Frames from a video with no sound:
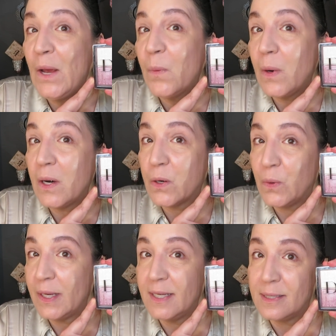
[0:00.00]
We are
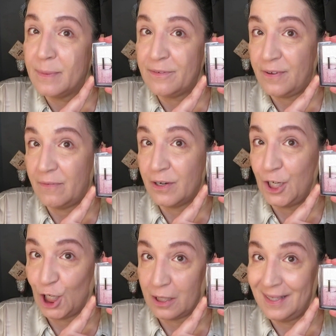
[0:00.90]
going into my favorite
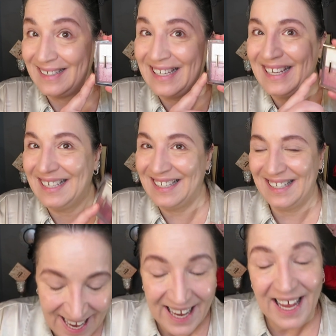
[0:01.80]
look.
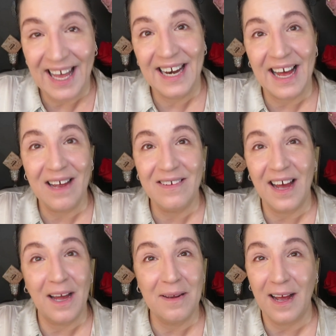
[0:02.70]
And
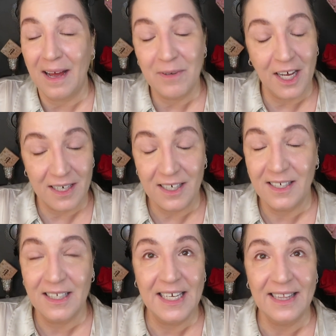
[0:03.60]
I'm not going to
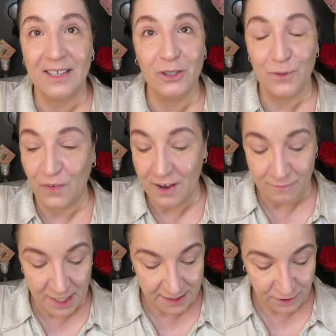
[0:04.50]
delete those 5
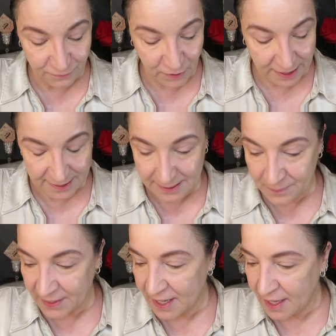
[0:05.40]
minutes of rants.
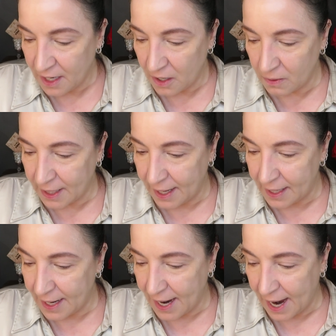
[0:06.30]

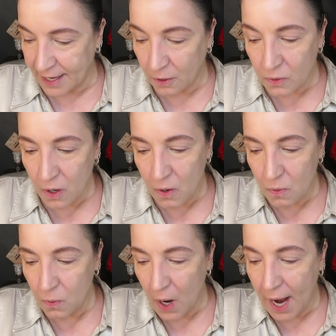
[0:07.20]
Okay, I don't
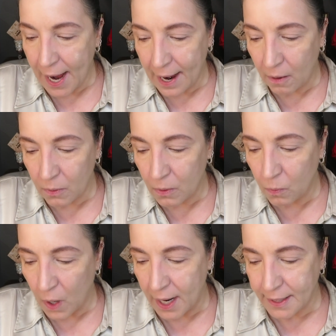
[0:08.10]
know how or
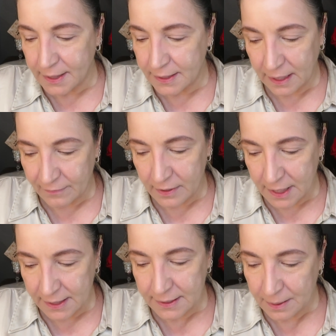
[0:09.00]
why I discovered
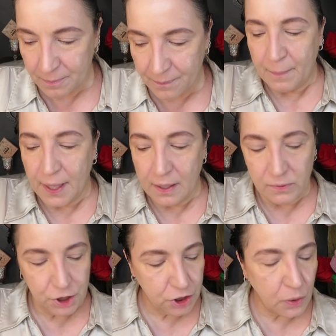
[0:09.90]
this, but it
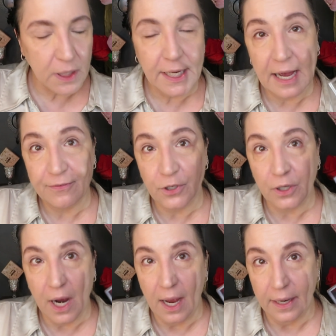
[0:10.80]
was shortly
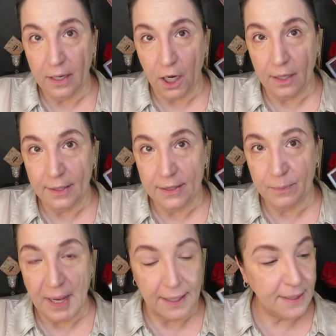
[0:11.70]
after I got this
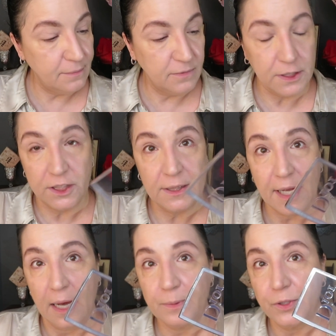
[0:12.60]
palette, which is
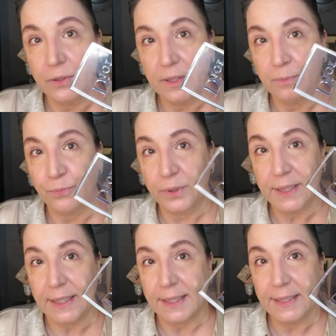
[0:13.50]
absolutely
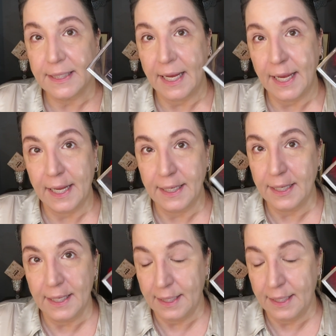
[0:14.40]
brilliant, and